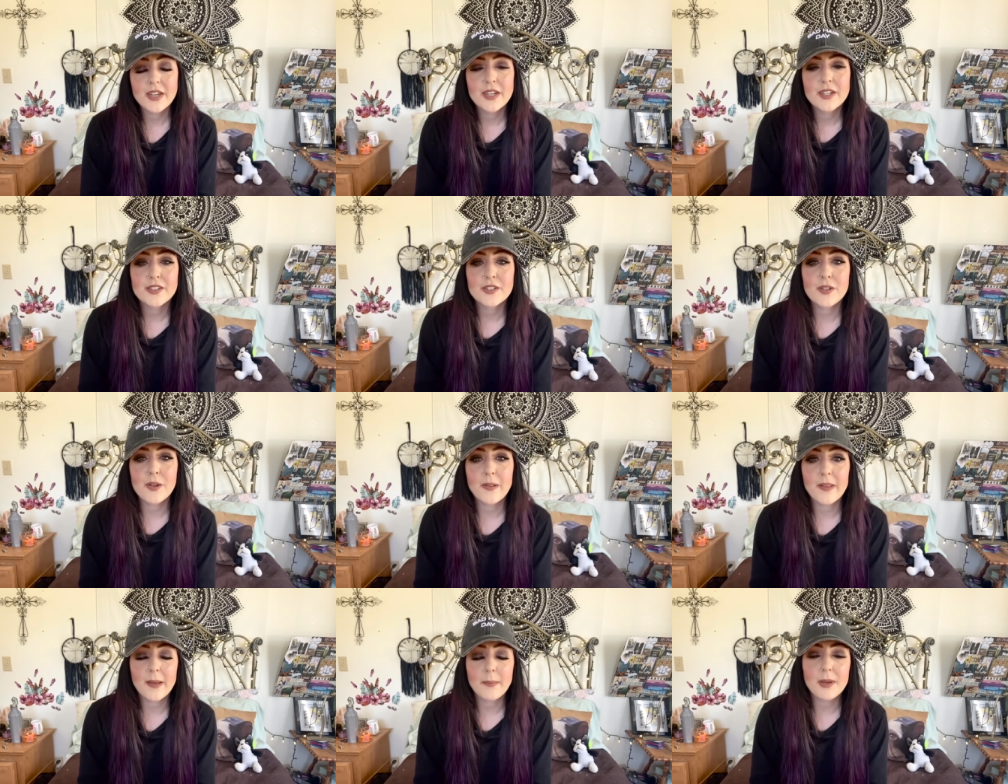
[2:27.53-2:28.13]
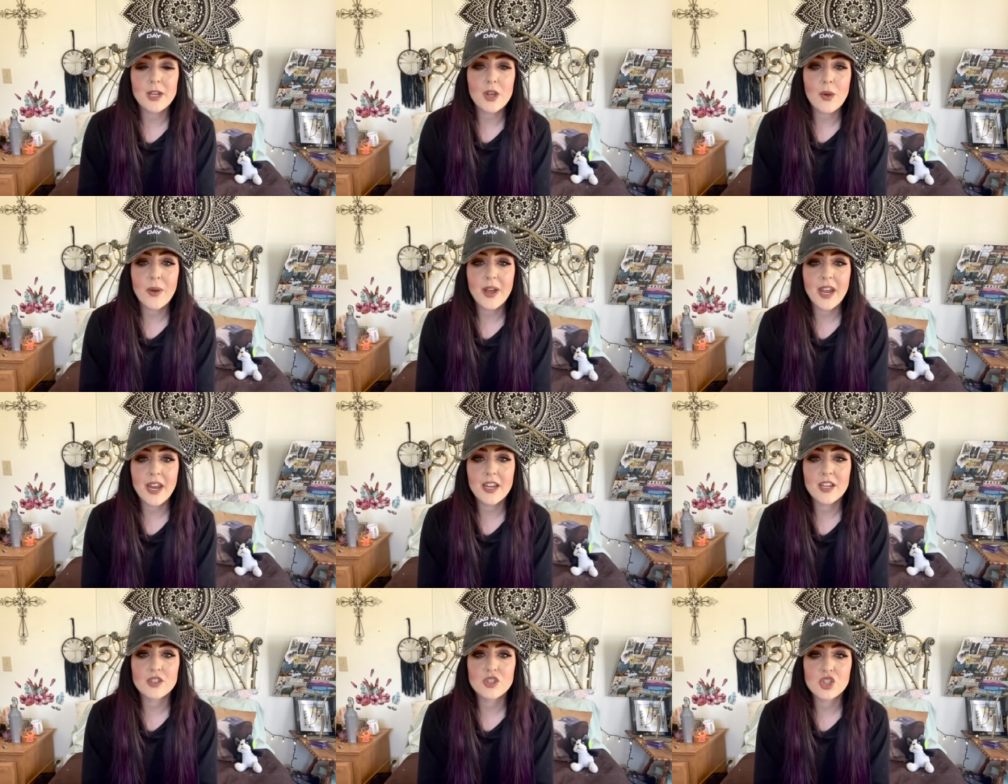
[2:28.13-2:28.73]
So let me go
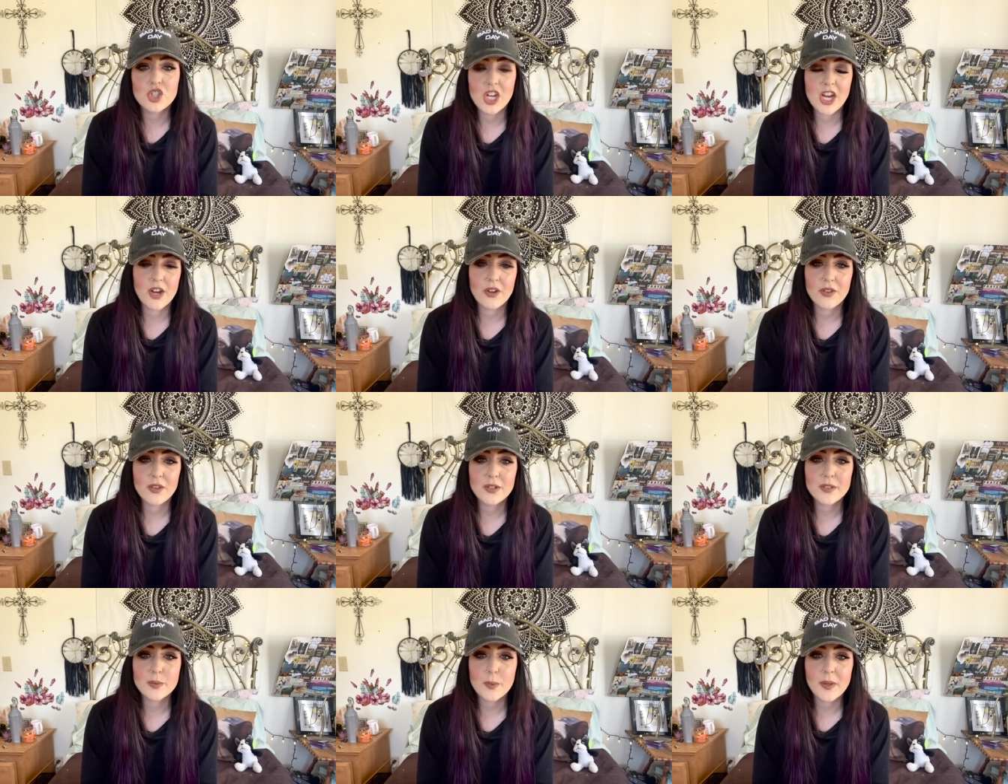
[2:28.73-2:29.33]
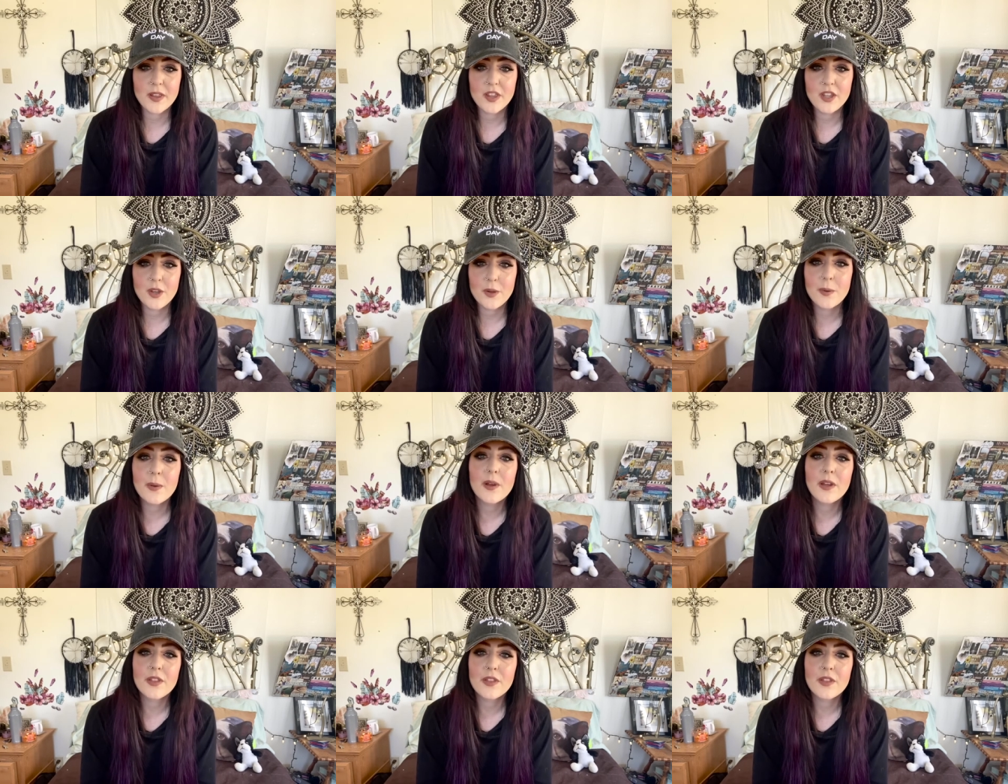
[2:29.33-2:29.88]
ahead and share those with you.